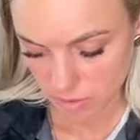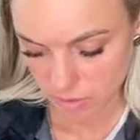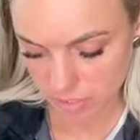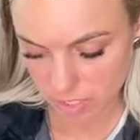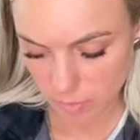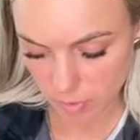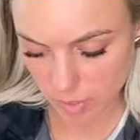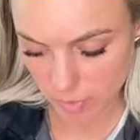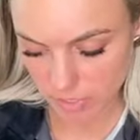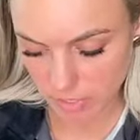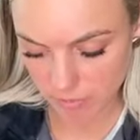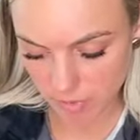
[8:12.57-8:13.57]
Similar,
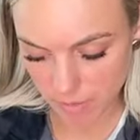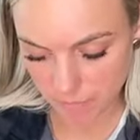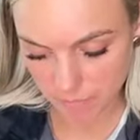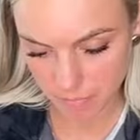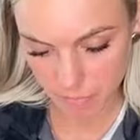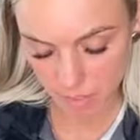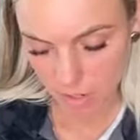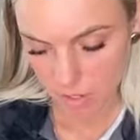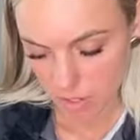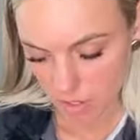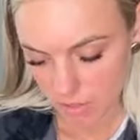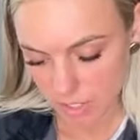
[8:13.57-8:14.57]
but different.
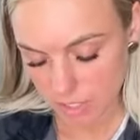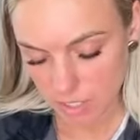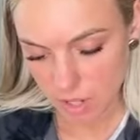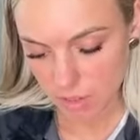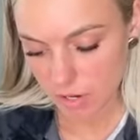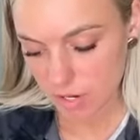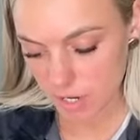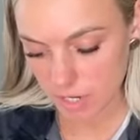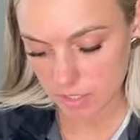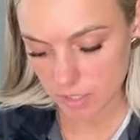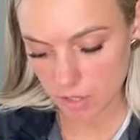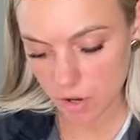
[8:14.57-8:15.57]
This color
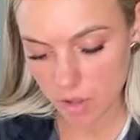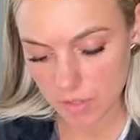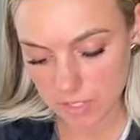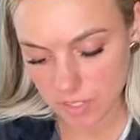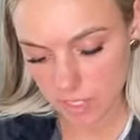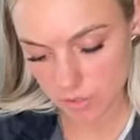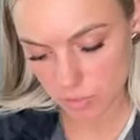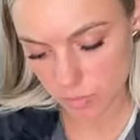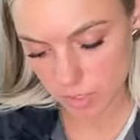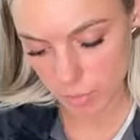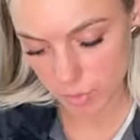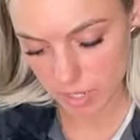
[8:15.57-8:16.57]
is called, this color's
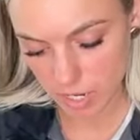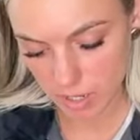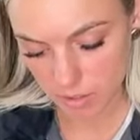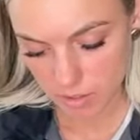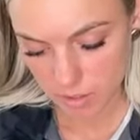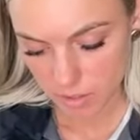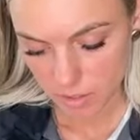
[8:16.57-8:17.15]
really pretty.